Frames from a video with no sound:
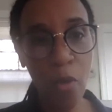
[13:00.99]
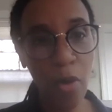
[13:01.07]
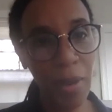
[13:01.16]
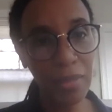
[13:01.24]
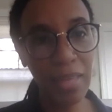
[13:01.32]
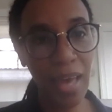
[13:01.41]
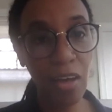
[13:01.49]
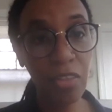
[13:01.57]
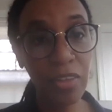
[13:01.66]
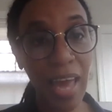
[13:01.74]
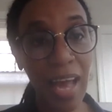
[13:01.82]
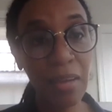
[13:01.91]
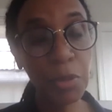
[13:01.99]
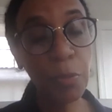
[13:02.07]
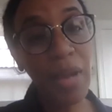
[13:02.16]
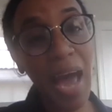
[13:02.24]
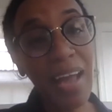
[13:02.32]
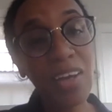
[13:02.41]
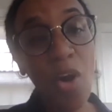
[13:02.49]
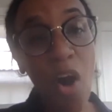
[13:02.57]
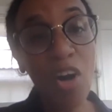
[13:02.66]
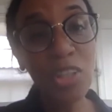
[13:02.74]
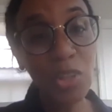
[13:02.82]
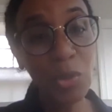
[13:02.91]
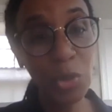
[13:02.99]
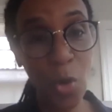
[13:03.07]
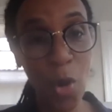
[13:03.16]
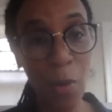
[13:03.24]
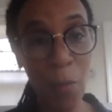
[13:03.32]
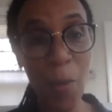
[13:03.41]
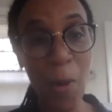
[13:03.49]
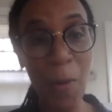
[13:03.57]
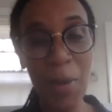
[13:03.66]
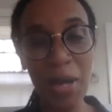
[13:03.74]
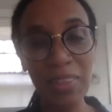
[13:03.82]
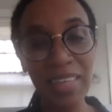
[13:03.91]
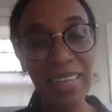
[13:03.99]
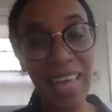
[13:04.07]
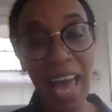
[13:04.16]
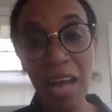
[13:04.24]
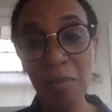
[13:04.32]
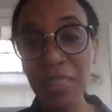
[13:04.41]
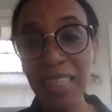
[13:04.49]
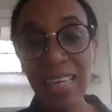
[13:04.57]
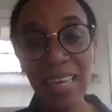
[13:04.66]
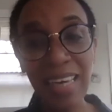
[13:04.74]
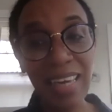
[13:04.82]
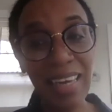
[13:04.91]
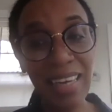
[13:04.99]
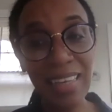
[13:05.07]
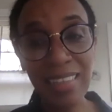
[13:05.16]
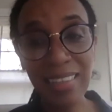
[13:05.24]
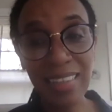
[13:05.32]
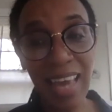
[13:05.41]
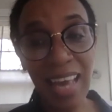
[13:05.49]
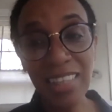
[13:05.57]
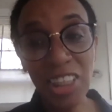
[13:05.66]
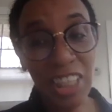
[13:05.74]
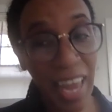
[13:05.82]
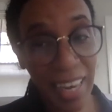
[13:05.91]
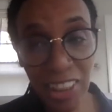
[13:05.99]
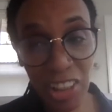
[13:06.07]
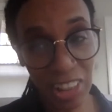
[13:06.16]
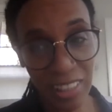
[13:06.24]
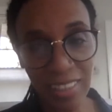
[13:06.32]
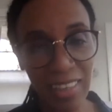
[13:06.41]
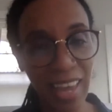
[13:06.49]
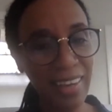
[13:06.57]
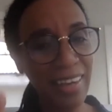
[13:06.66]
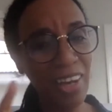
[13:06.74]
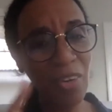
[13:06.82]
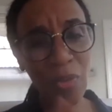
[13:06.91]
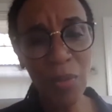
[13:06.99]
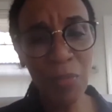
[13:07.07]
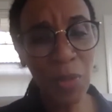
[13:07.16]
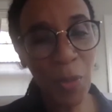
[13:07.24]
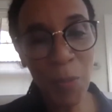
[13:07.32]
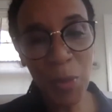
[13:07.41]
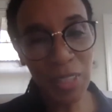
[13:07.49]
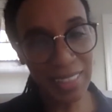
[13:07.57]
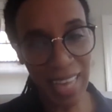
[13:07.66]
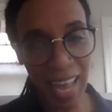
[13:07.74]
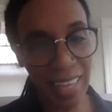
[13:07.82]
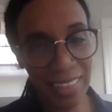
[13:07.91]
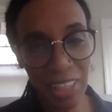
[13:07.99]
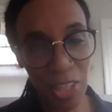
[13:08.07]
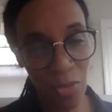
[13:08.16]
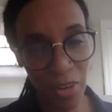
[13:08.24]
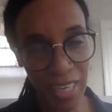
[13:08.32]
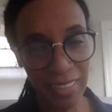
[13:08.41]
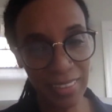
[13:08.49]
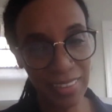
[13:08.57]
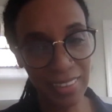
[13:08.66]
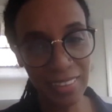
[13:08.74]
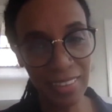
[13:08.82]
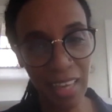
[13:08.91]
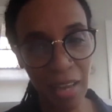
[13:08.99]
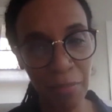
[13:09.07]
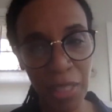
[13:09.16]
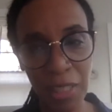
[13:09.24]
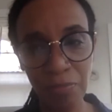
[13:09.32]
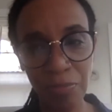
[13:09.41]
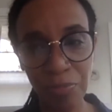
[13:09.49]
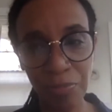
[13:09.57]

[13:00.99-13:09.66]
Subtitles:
about the health gaps, but I could also talk more about the gaps in education and in criminal mortality rates. In